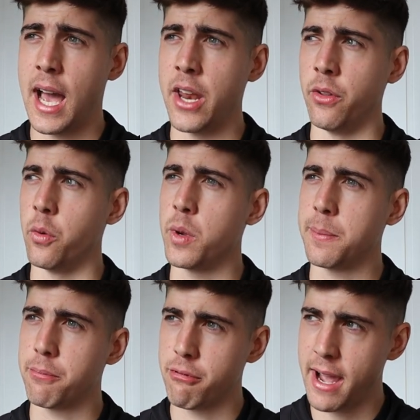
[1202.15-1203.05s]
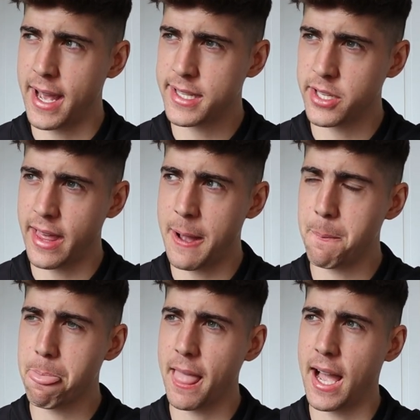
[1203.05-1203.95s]
I know the week prior to
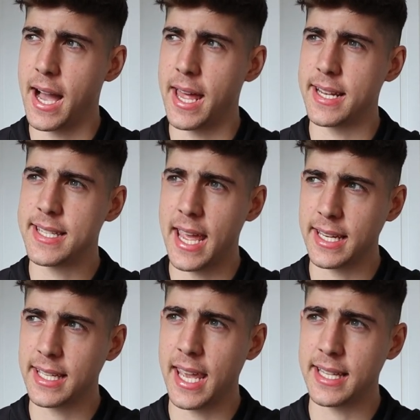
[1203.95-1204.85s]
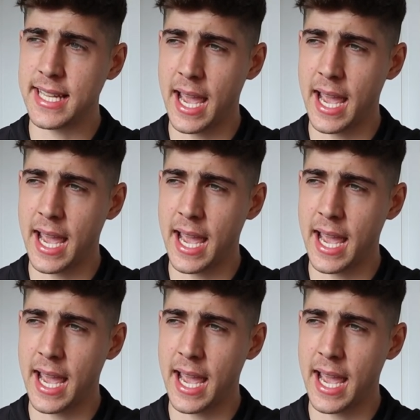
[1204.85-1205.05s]
that, I had a 10K